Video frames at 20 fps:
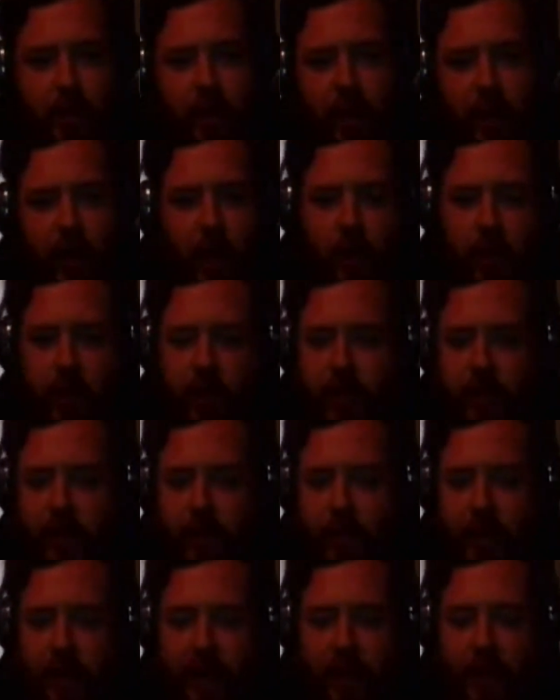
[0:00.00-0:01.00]
that we're going to be
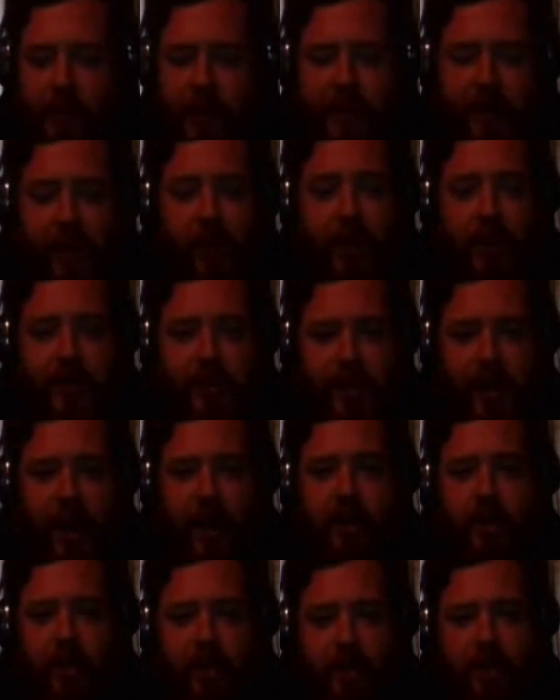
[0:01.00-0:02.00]
bringing over to the Being
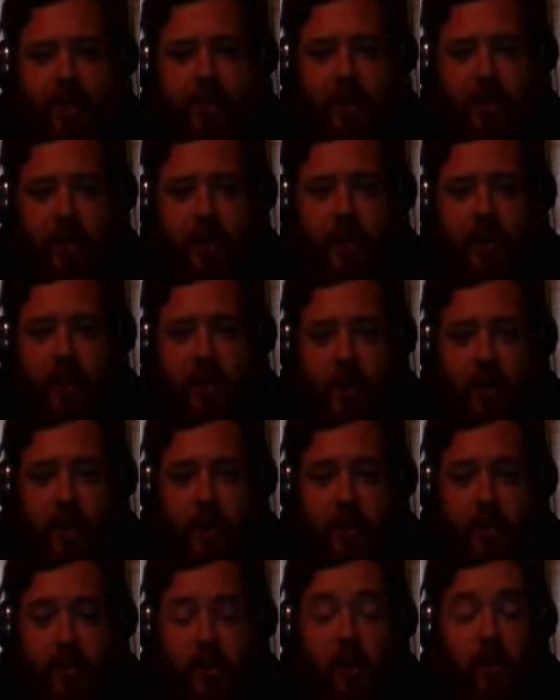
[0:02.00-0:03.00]
Libertarian side.
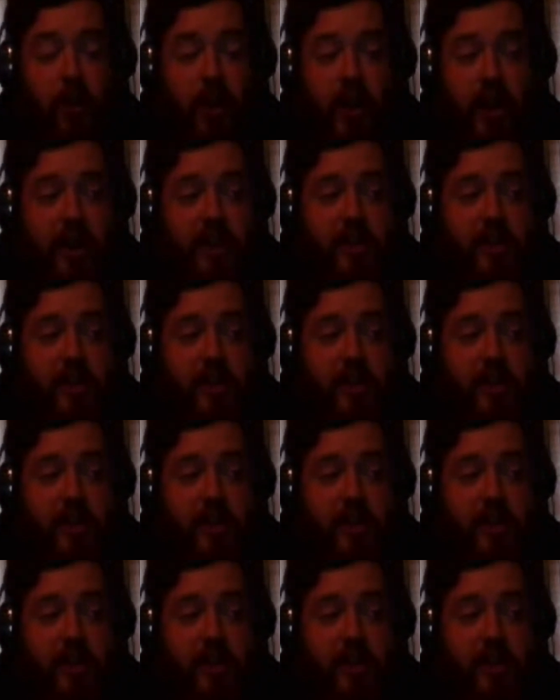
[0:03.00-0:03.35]
I mean,